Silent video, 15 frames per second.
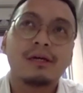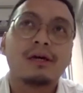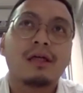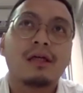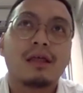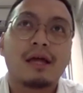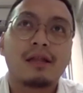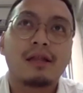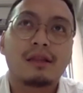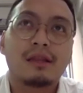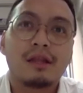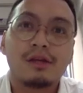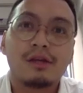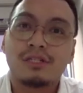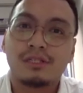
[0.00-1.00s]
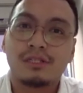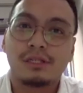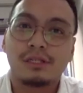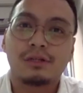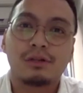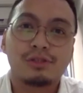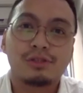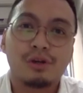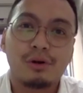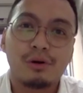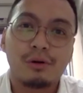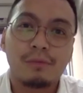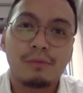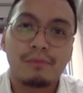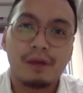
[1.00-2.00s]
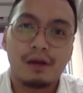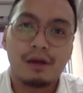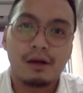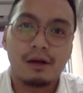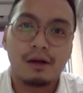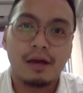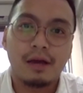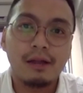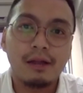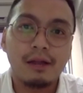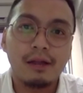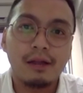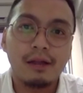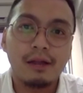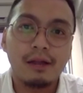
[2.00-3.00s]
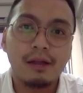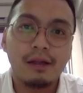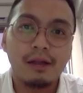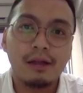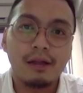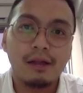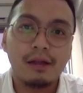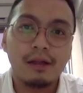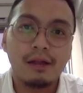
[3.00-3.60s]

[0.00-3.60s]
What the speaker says: that the logistics is also hit. But